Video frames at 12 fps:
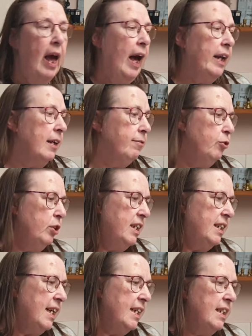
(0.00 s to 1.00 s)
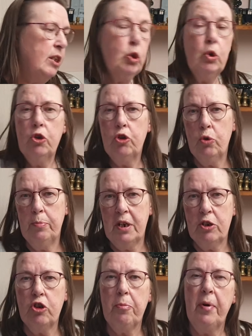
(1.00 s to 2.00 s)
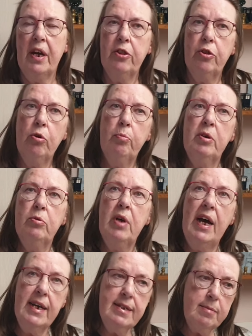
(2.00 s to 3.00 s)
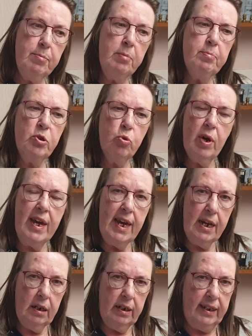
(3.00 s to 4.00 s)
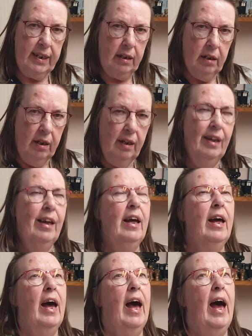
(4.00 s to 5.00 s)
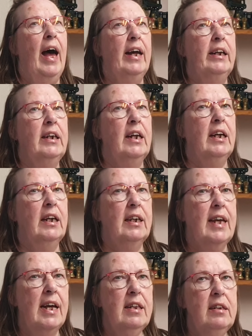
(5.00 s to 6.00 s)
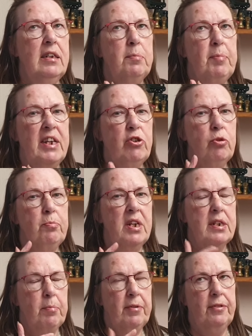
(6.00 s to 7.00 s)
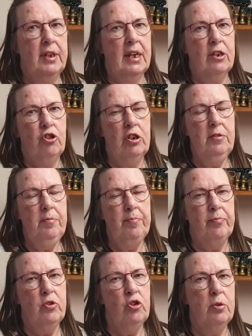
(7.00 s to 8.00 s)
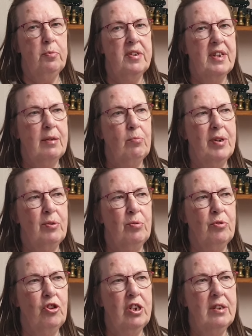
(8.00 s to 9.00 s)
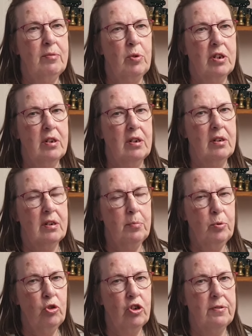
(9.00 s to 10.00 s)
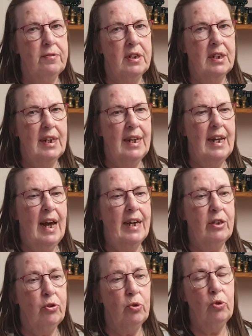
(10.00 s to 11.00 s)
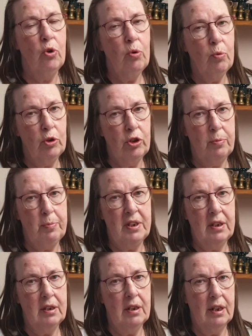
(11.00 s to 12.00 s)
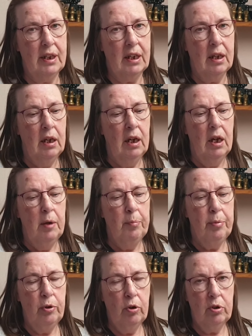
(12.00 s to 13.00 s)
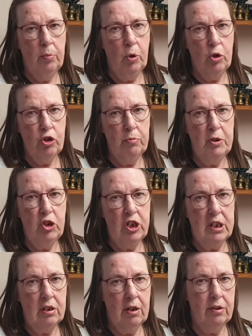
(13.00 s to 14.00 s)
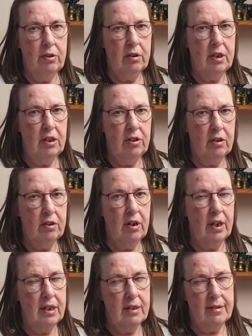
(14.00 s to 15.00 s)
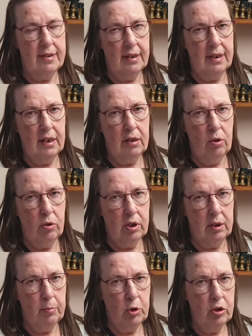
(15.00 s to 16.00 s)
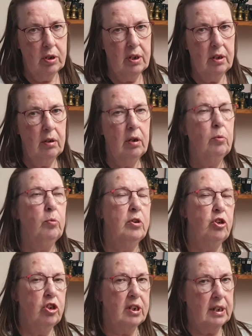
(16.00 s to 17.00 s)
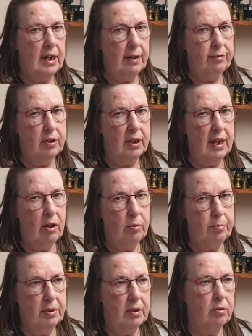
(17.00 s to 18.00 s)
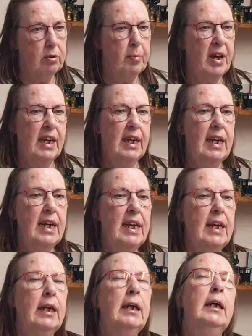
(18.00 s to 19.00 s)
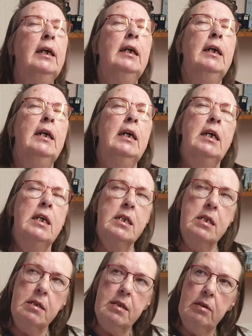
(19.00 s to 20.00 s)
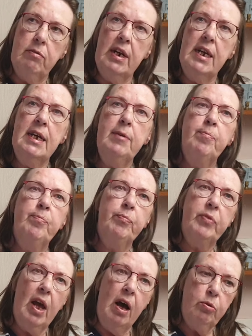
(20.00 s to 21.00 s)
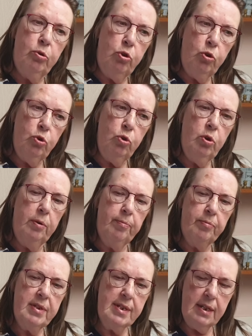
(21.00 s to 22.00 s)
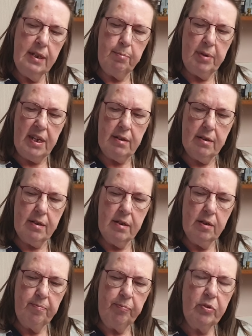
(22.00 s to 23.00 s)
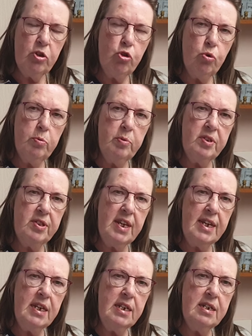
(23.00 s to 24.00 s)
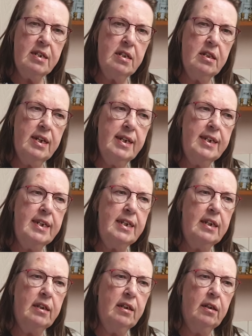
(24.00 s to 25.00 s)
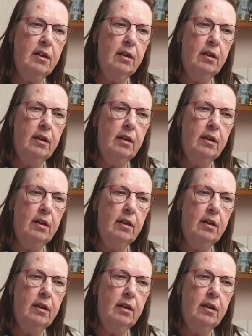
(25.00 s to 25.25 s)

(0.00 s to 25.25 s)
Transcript: and I fully intended doing so much, but I thought, well, as I'm up so early and Kathleen's bedroom is above the kitchen, so I was like, well, she's working a double shift today. I do not want to be like putting on the washing machine underneath her at 7:00 in the morning when she didn't have to get up until the back at 8:00. So I was like, right, I'll do silly bits. So it was things like,